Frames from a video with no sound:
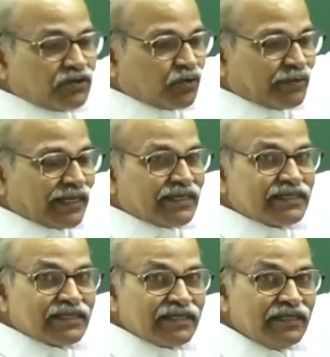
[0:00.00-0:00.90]
cos omega
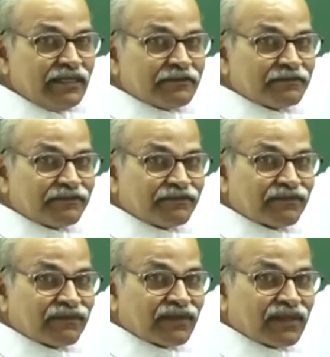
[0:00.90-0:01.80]
t,
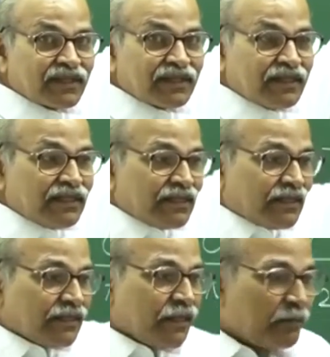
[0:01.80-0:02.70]

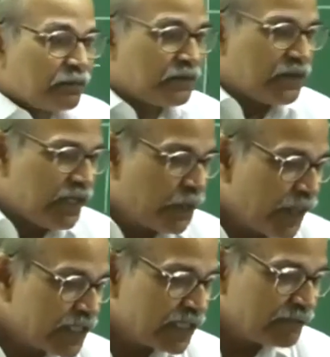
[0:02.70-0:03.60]
the
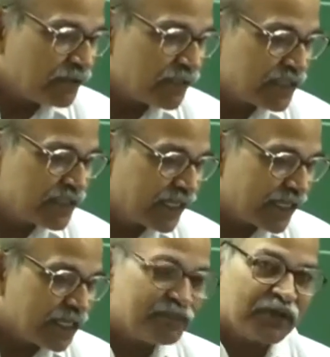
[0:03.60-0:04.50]
equation for the
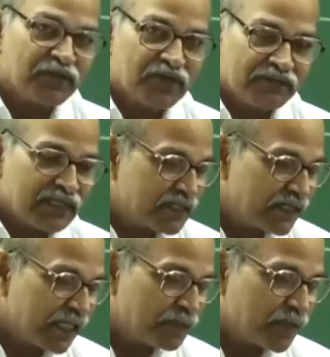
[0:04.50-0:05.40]
second pendulum, this
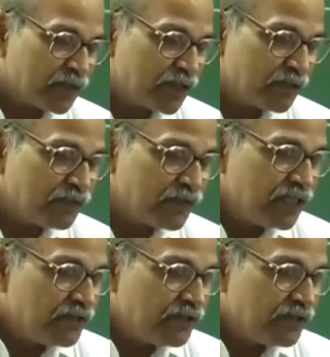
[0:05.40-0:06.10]
rear pendulum,